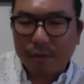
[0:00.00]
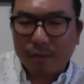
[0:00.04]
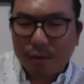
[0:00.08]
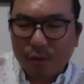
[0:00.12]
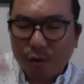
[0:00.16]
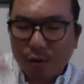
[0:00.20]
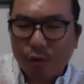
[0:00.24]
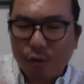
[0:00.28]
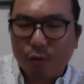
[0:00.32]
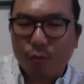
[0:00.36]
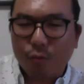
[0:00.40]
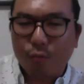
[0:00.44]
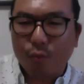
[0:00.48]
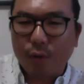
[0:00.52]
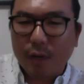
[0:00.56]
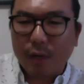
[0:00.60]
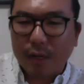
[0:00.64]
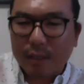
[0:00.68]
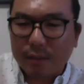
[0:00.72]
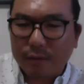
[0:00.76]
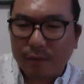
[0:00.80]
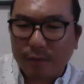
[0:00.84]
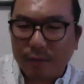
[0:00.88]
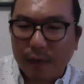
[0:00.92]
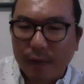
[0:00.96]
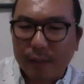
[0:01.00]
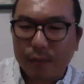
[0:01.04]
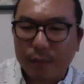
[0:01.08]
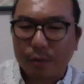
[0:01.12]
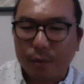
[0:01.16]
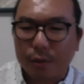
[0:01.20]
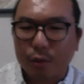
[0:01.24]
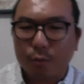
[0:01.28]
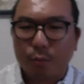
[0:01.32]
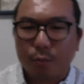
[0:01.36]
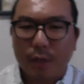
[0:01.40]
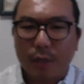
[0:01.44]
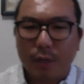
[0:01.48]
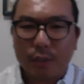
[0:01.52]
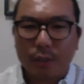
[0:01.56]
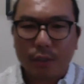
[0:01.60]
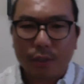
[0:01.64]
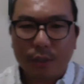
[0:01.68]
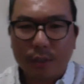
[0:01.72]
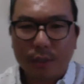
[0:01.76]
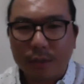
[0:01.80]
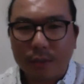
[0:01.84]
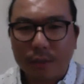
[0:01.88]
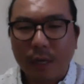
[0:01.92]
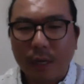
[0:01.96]
you know, you read his facial
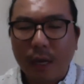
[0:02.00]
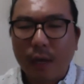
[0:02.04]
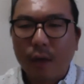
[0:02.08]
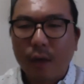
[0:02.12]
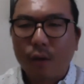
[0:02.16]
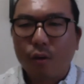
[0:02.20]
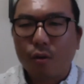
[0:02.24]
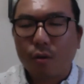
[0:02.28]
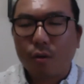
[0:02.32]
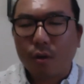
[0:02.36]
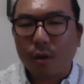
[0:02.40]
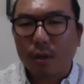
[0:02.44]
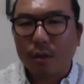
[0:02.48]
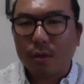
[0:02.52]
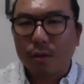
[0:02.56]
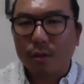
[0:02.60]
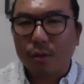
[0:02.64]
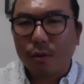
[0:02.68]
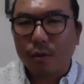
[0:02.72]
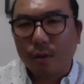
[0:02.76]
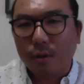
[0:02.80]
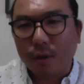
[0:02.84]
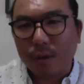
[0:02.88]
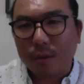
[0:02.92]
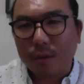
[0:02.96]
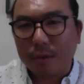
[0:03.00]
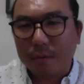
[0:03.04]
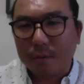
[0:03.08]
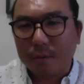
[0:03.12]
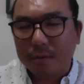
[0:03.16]
expressions, you could,